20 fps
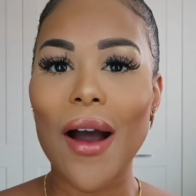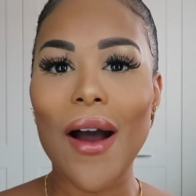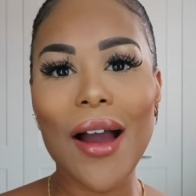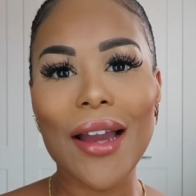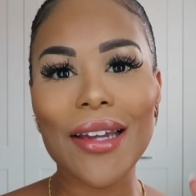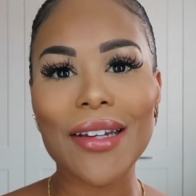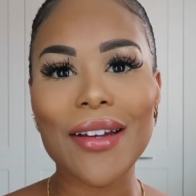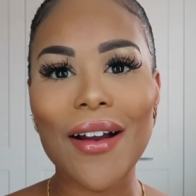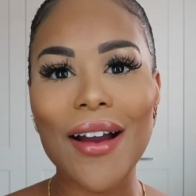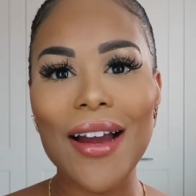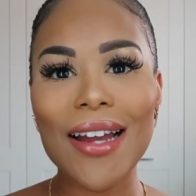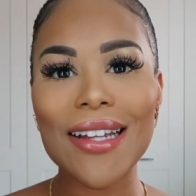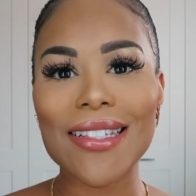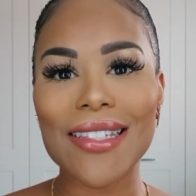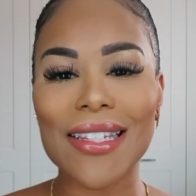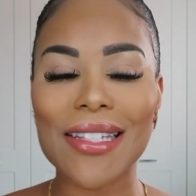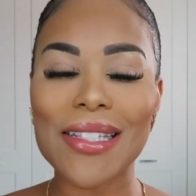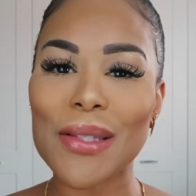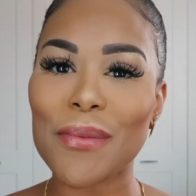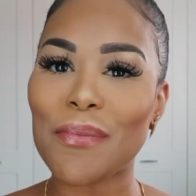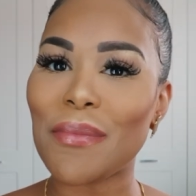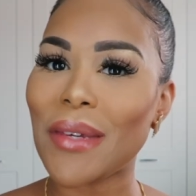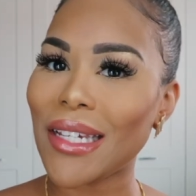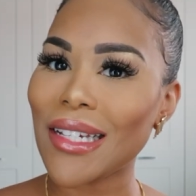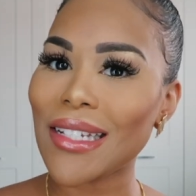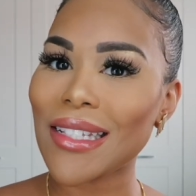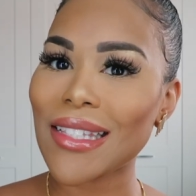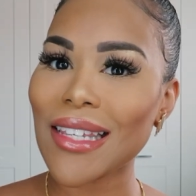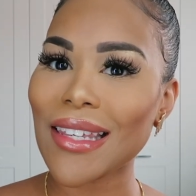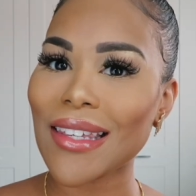Hi guys, it's
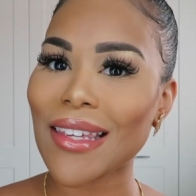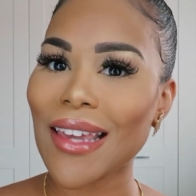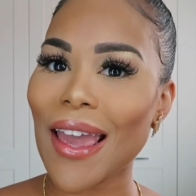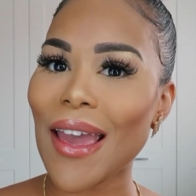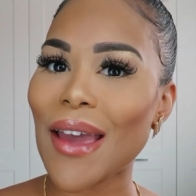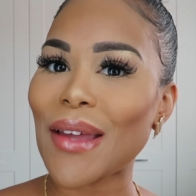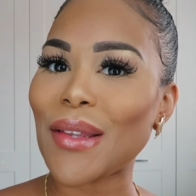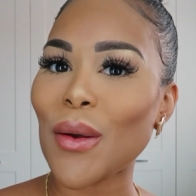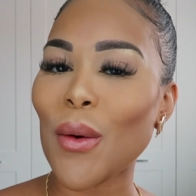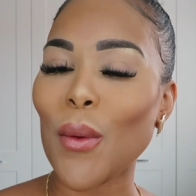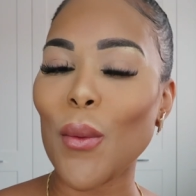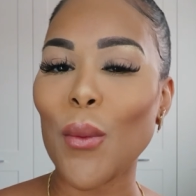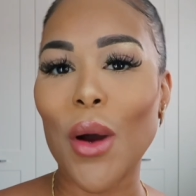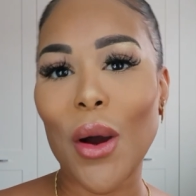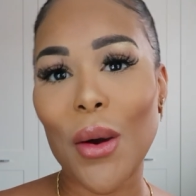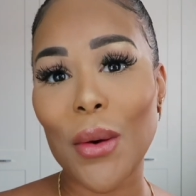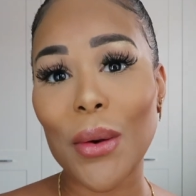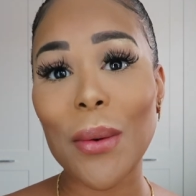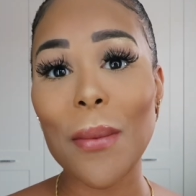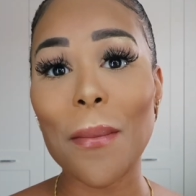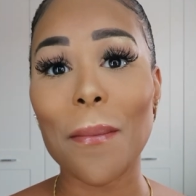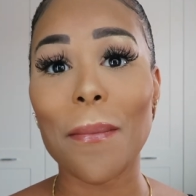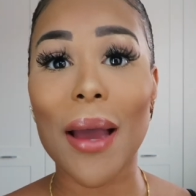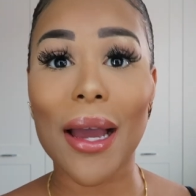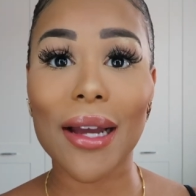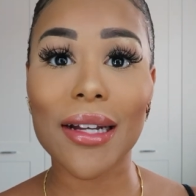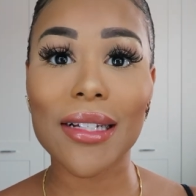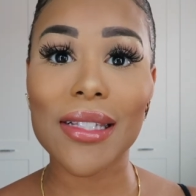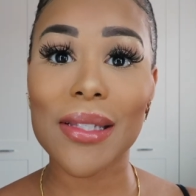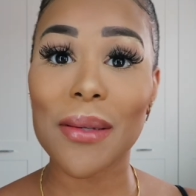Meeks again. Welcome
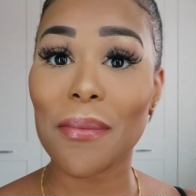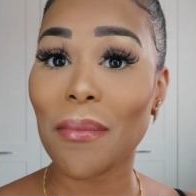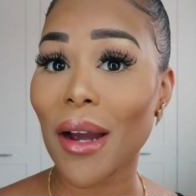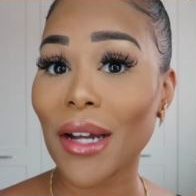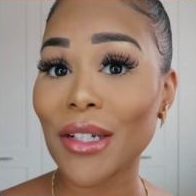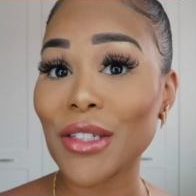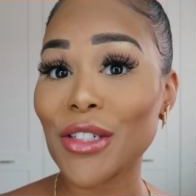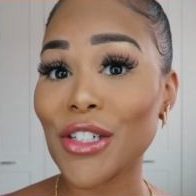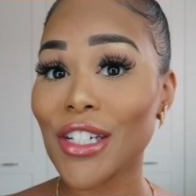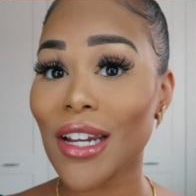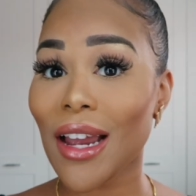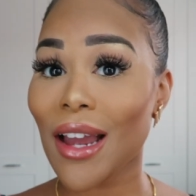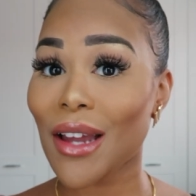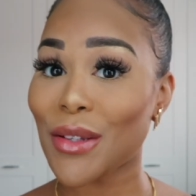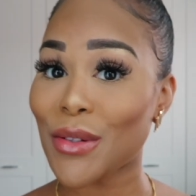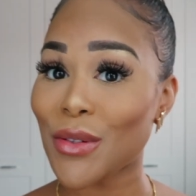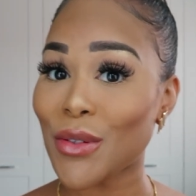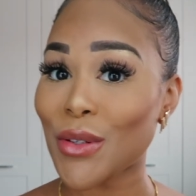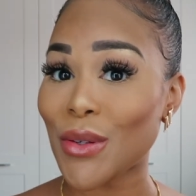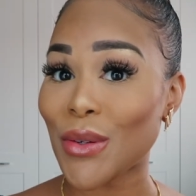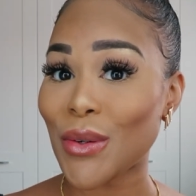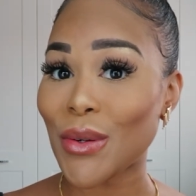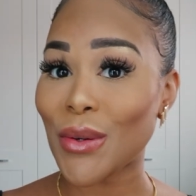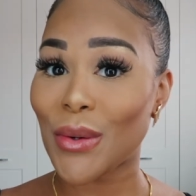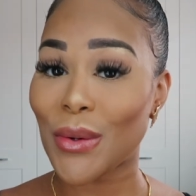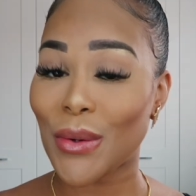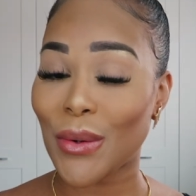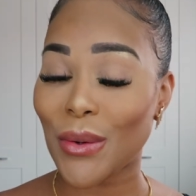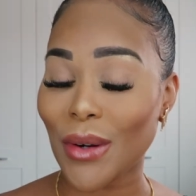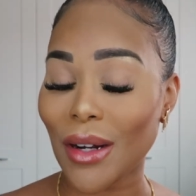back to my
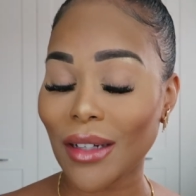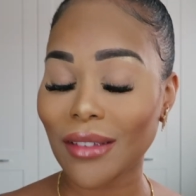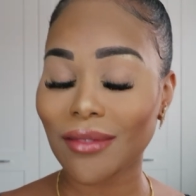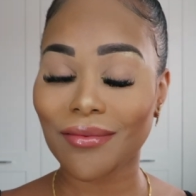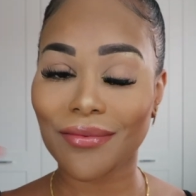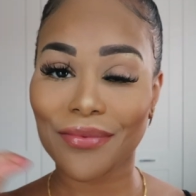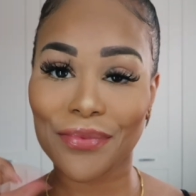channel.